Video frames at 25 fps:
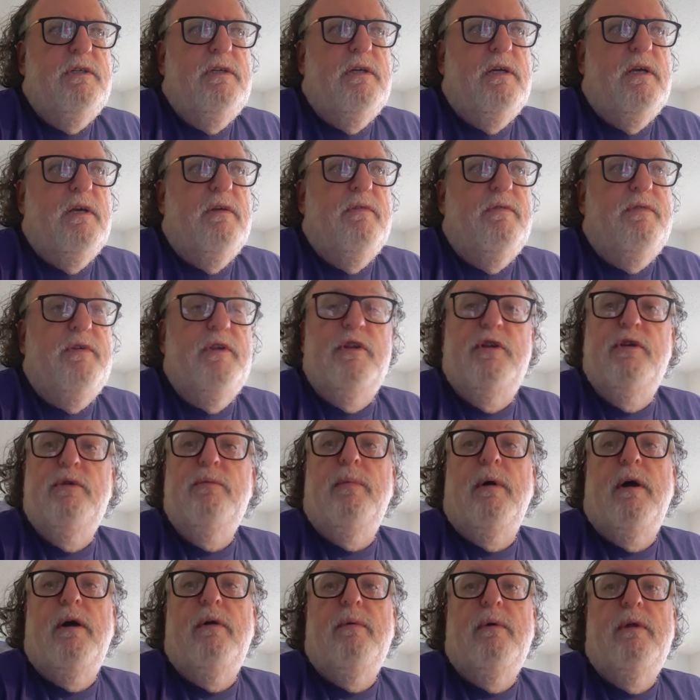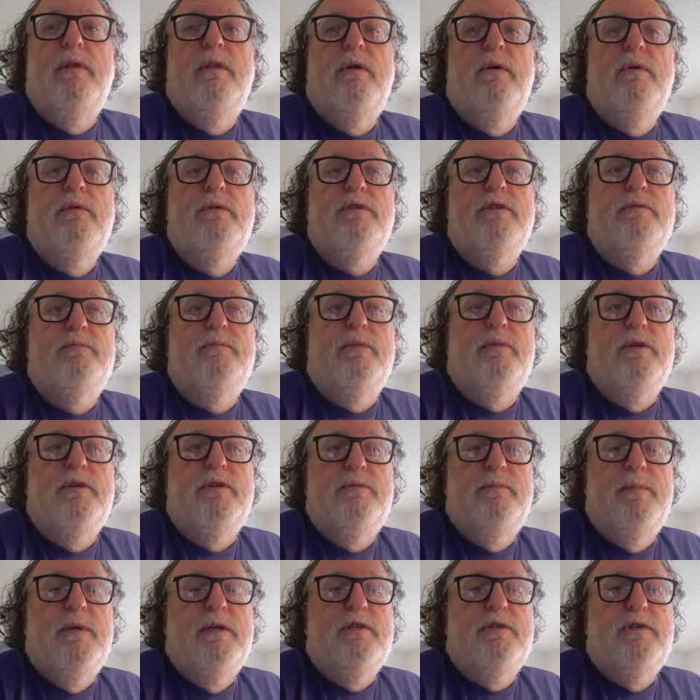If you do buy one, though, just
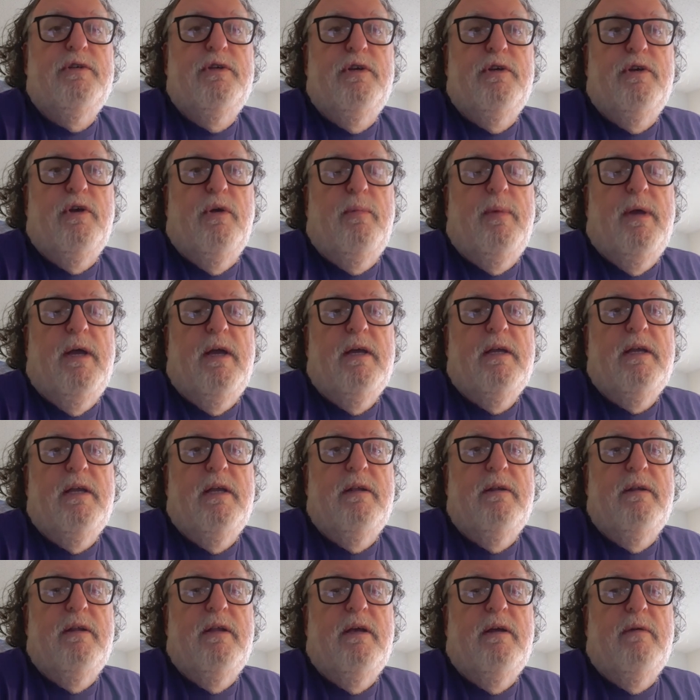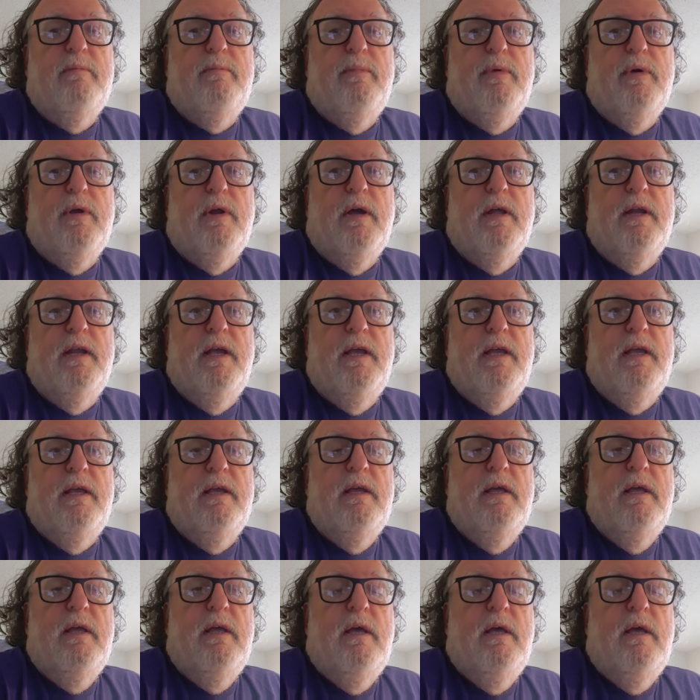please make sure you go back and put on a